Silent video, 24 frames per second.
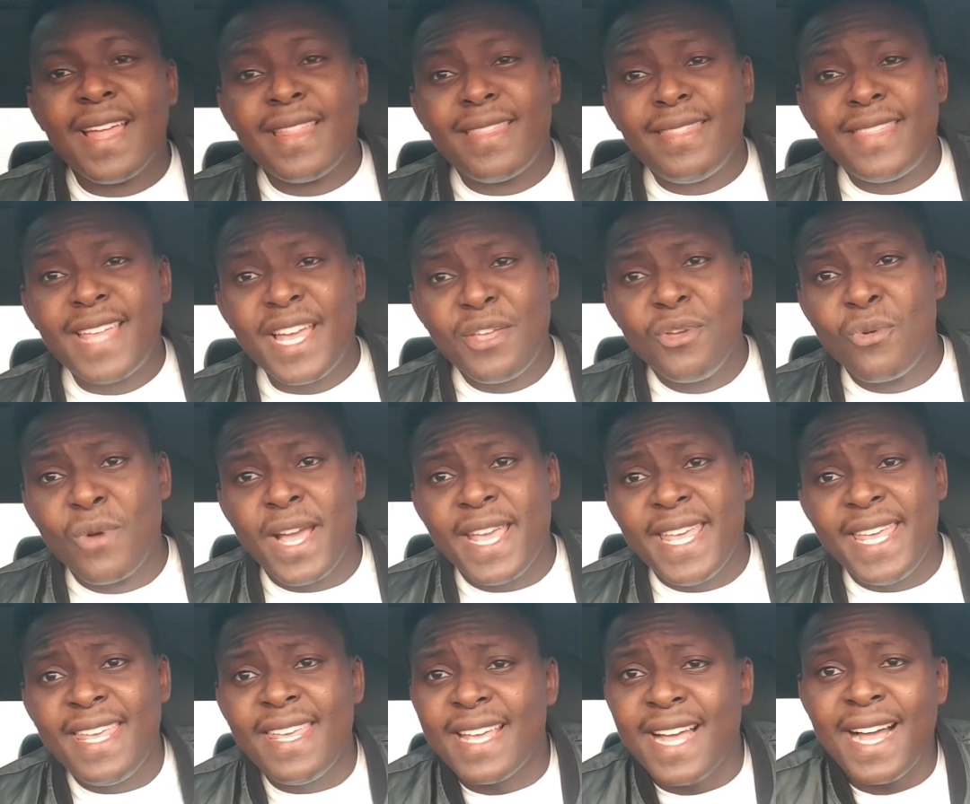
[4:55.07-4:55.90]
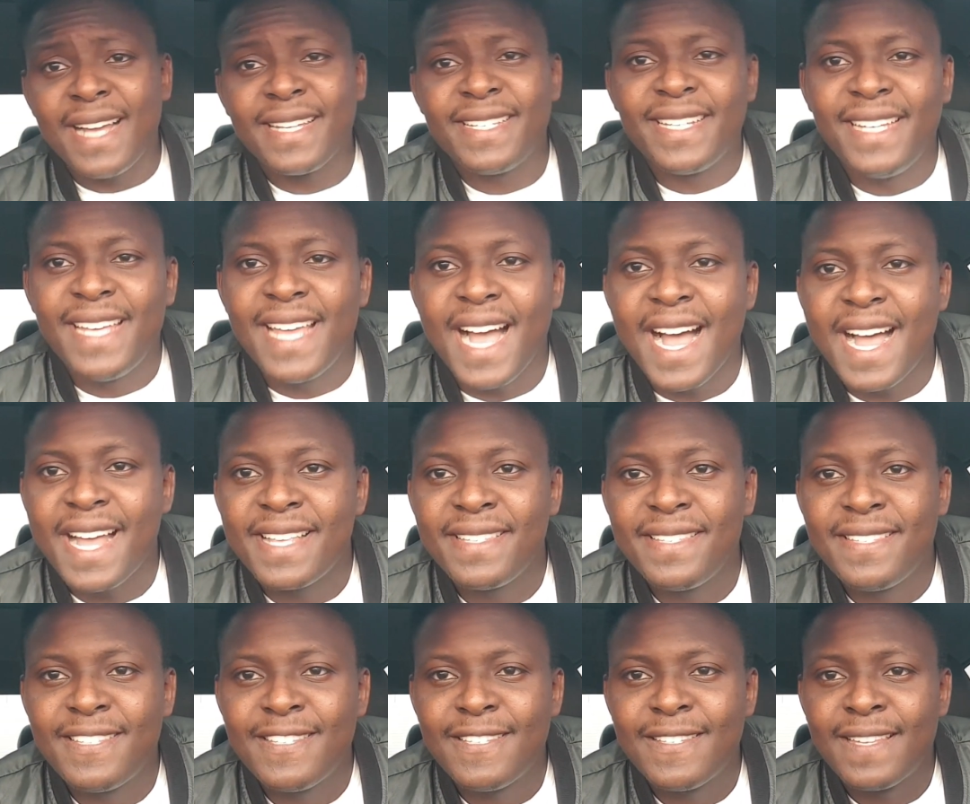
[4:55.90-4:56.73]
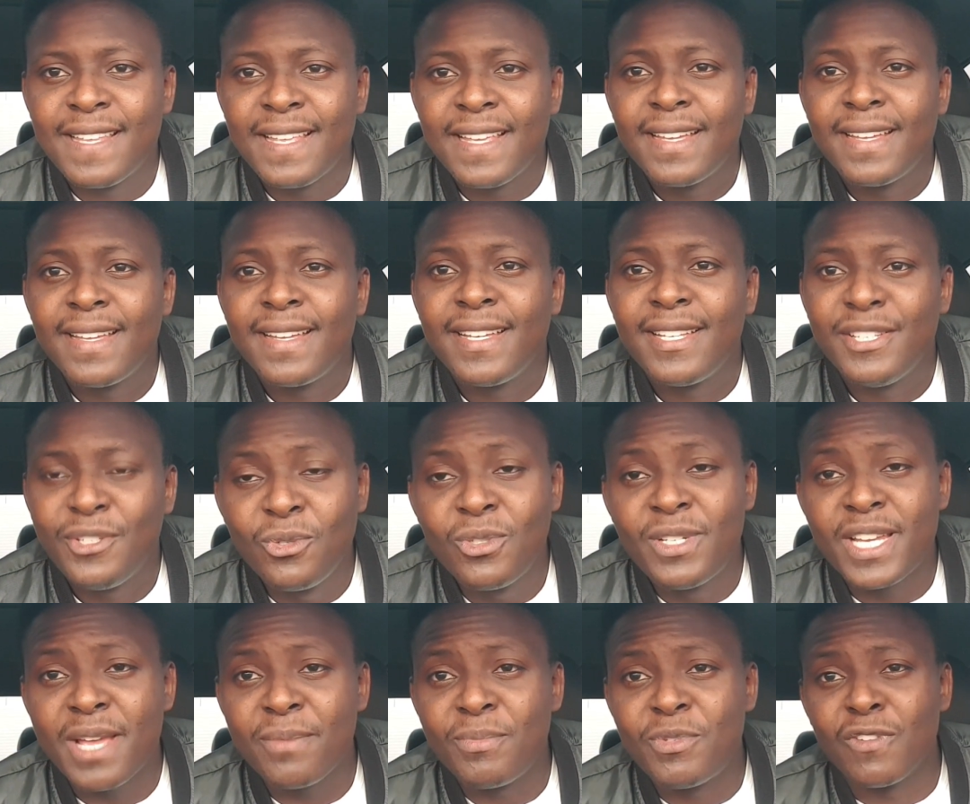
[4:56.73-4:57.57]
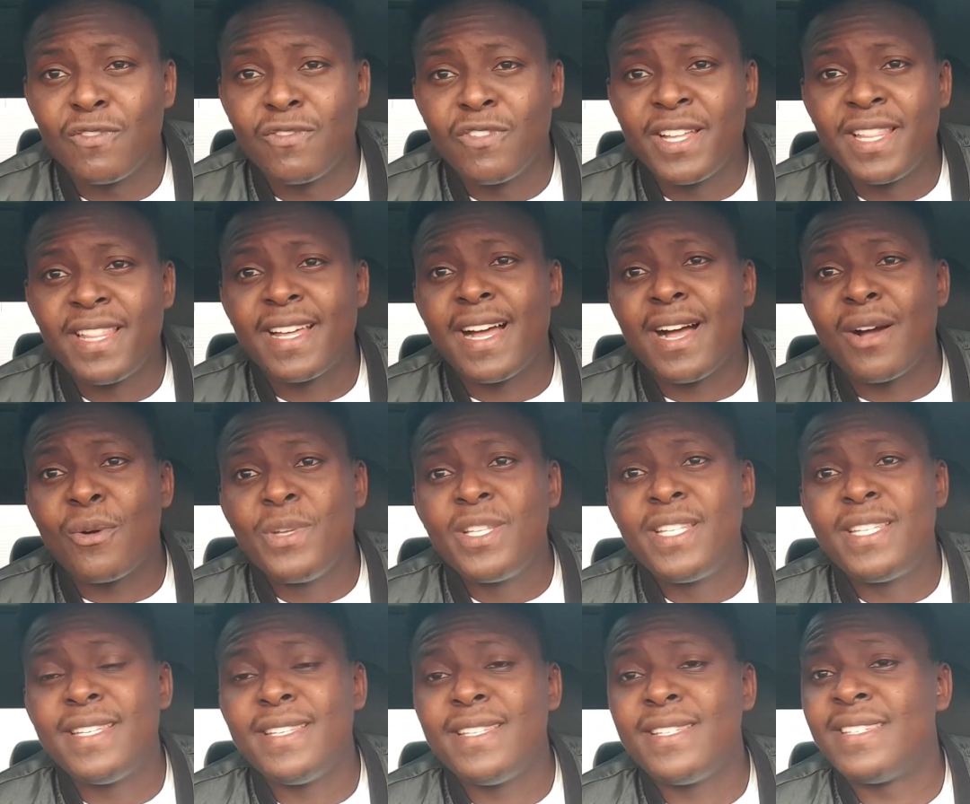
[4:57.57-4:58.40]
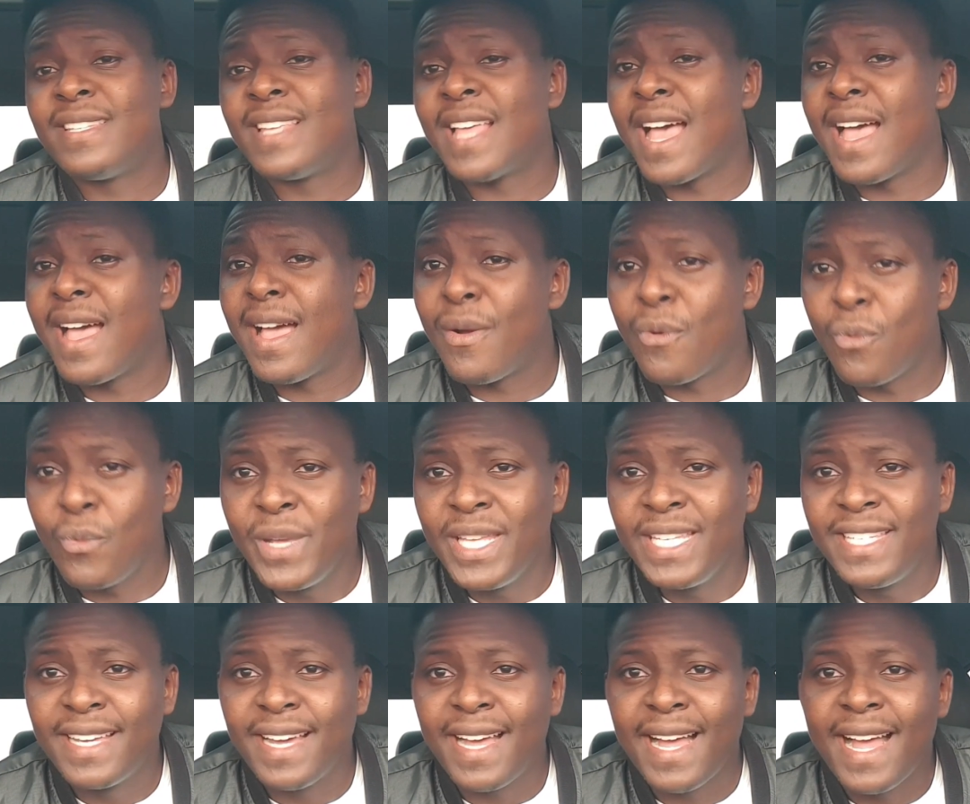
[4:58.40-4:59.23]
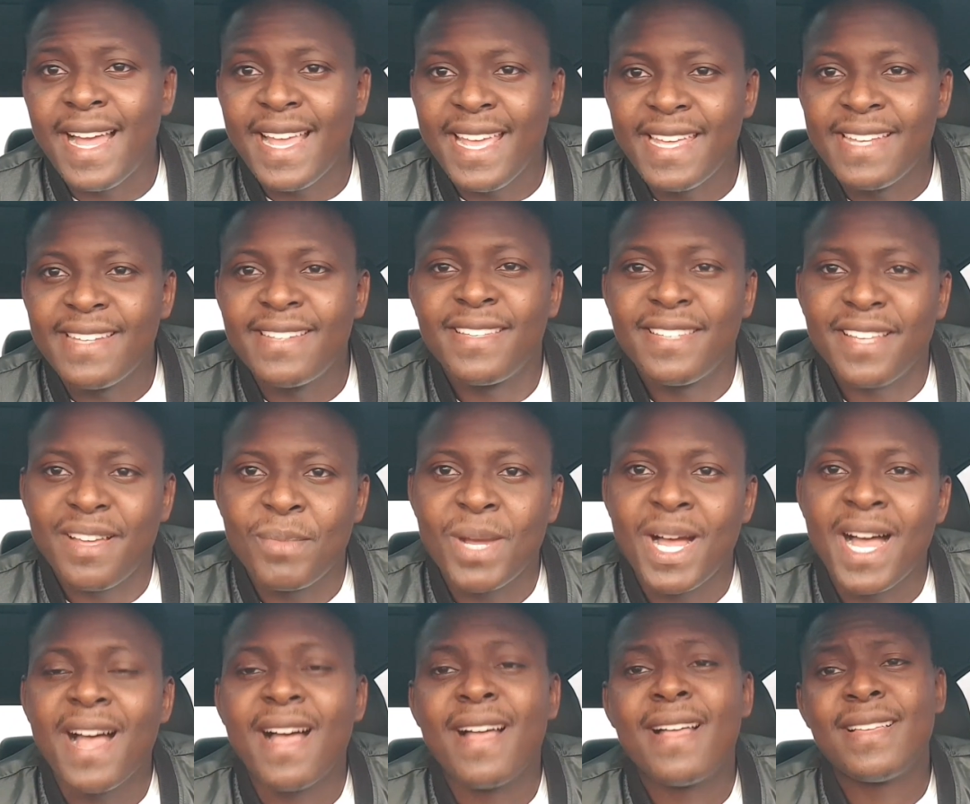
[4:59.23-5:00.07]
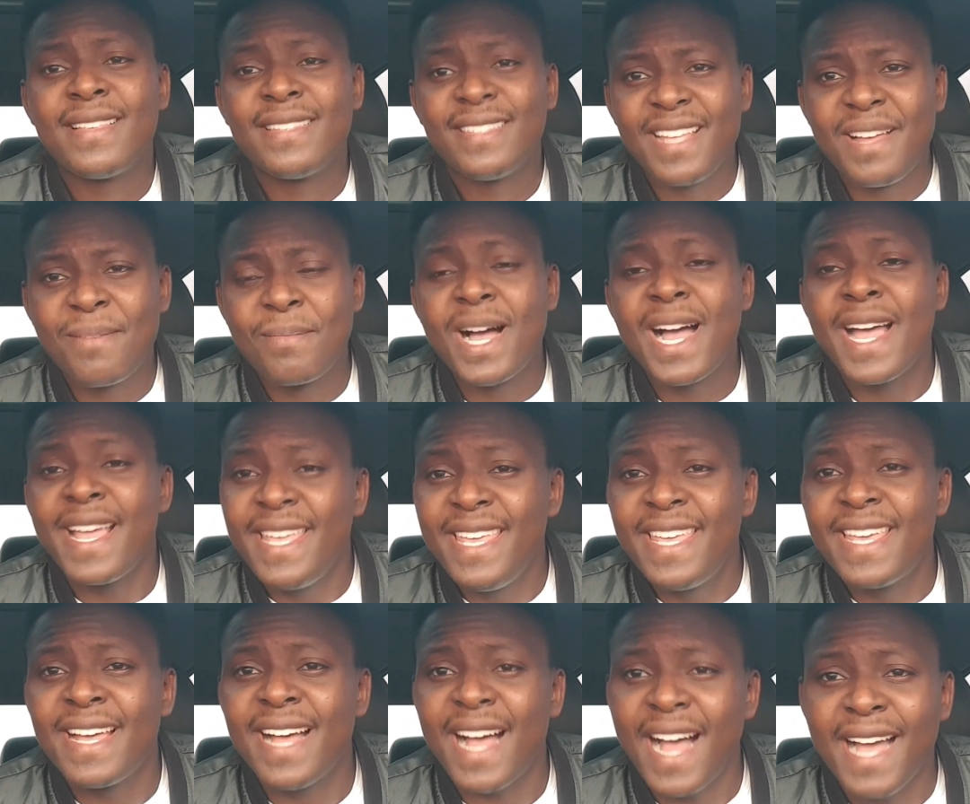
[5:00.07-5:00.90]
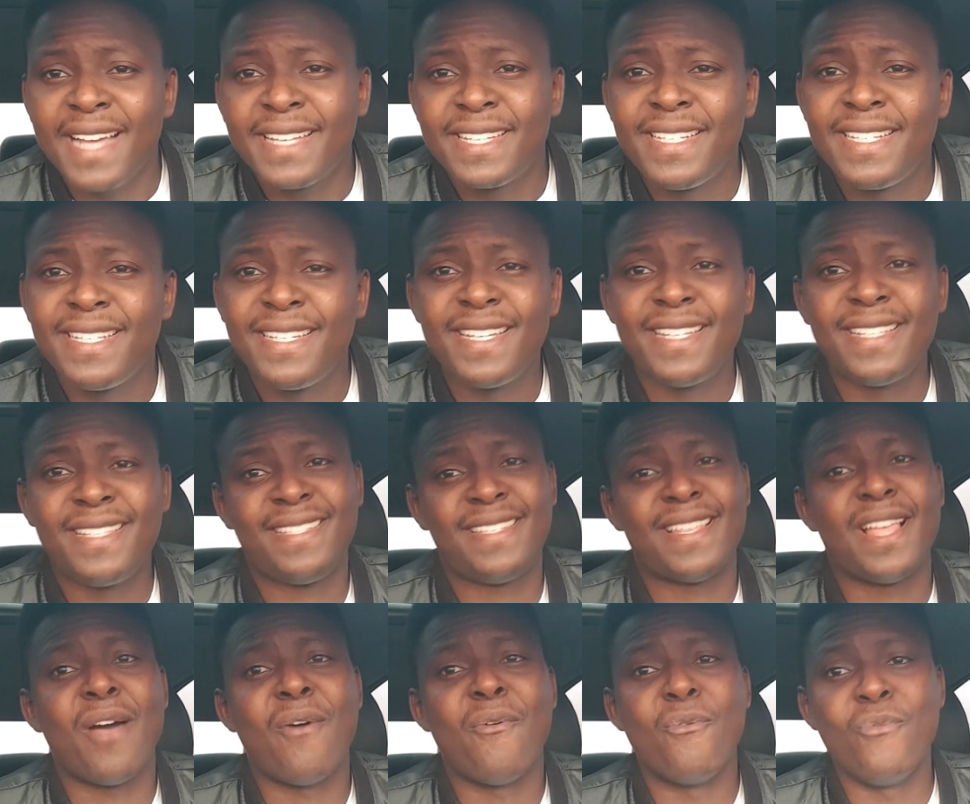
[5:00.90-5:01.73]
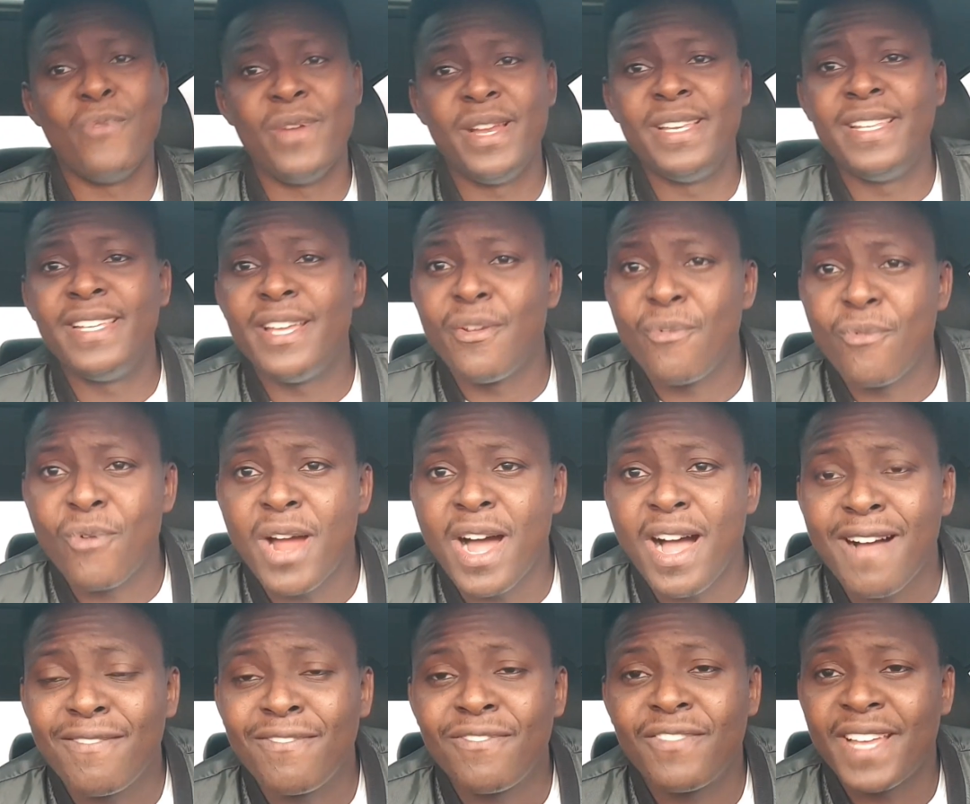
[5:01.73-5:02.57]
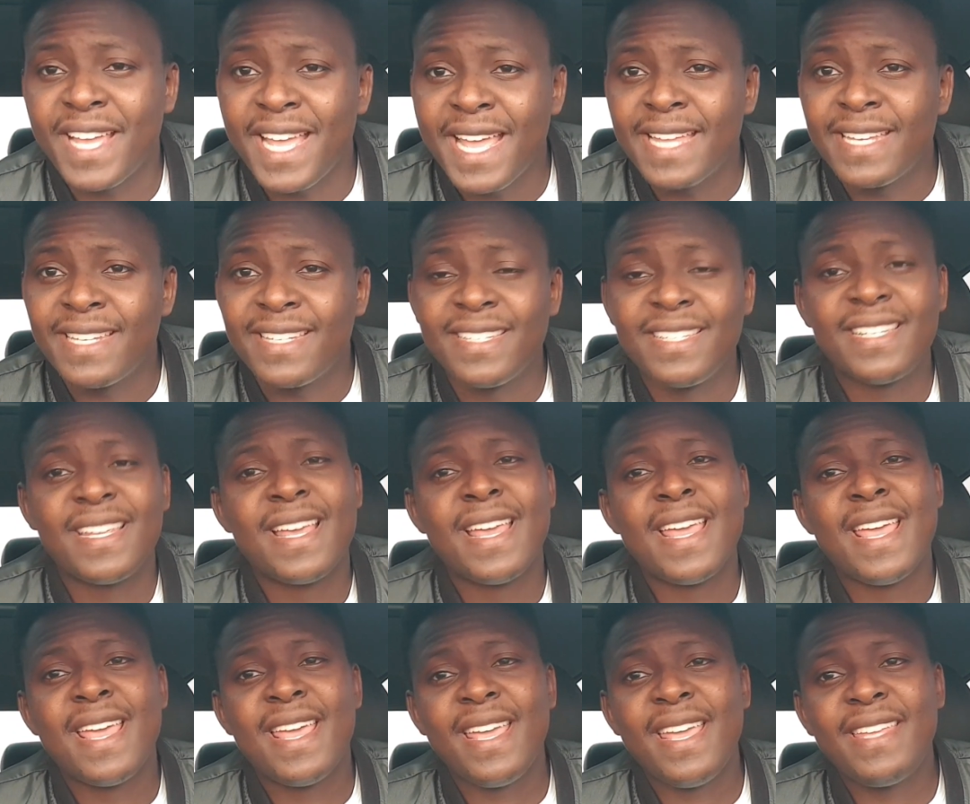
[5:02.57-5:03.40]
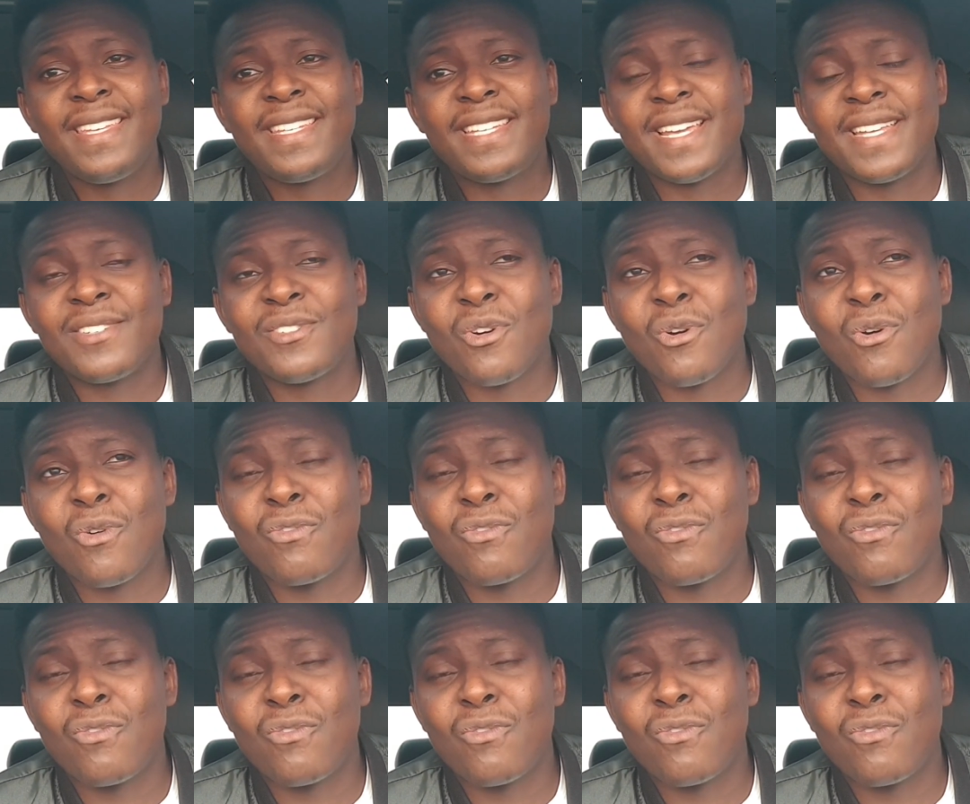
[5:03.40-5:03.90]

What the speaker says: The UAE actually has 2 types of weather, which is winter and summer. Summer here actually gets really rough, and it can go